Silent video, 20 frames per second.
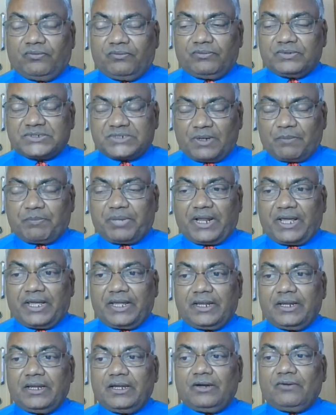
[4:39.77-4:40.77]

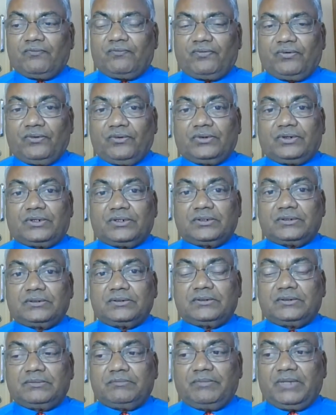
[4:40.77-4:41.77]
supply food
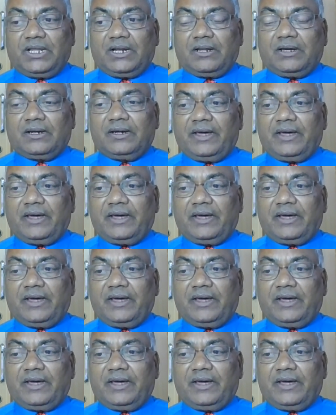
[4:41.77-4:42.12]
and